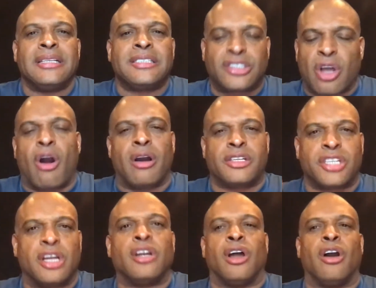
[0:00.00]
start
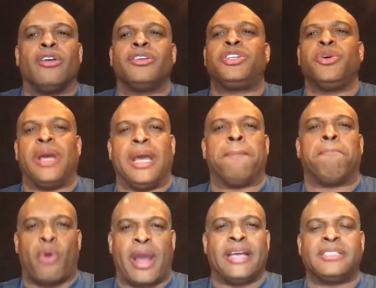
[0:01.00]
to learn to
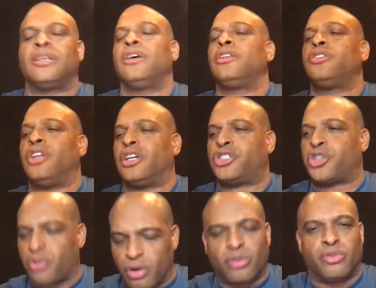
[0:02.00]
embrace the
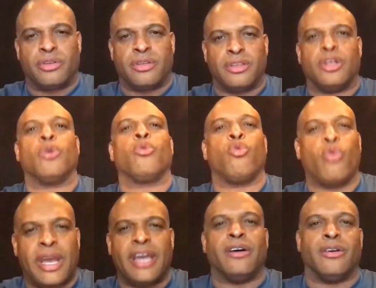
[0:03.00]
truth, the
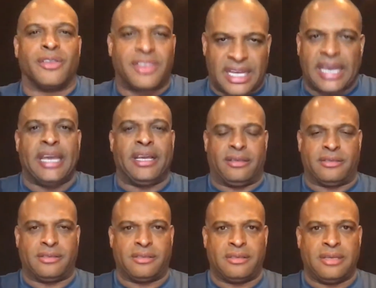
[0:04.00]
real
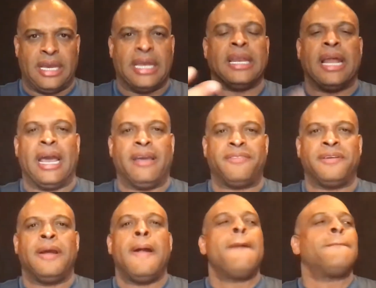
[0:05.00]
things in life?
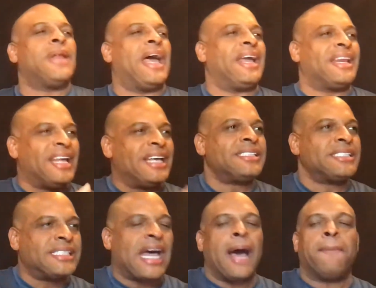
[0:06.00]
Like, let's
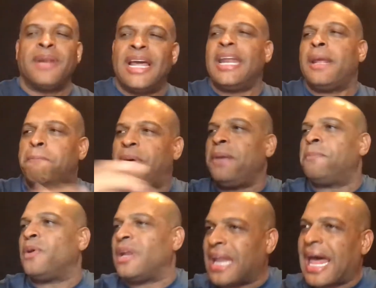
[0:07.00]
stop letting
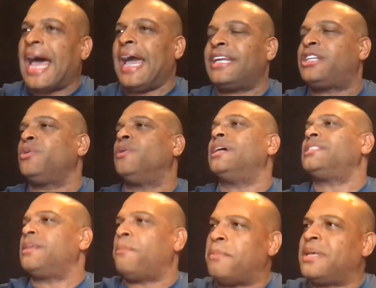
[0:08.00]
people lie to
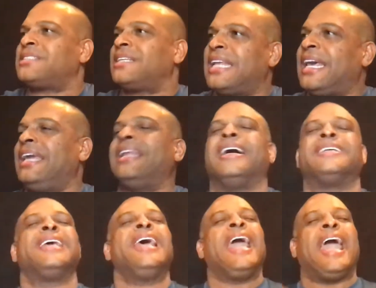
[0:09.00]
us and mislead
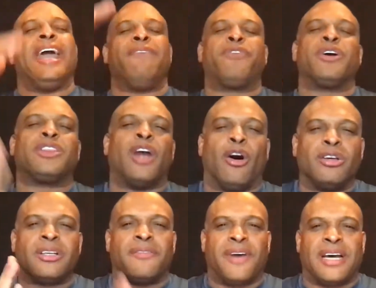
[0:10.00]
us. And for
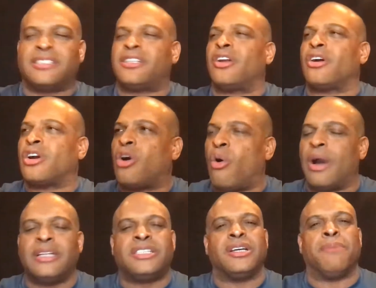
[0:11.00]
those of us that are
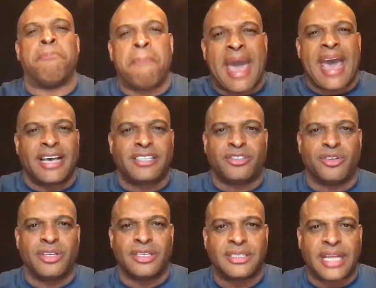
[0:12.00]
going to master
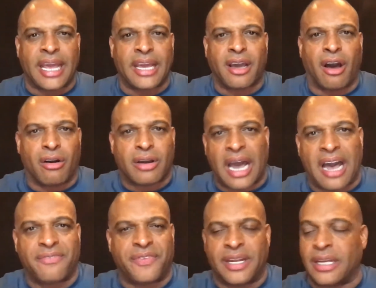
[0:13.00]
this thing called
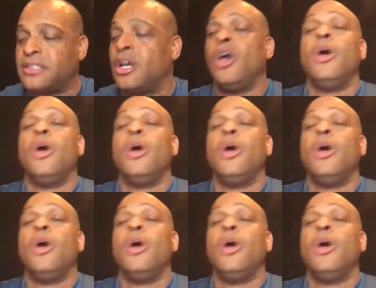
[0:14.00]
confidence,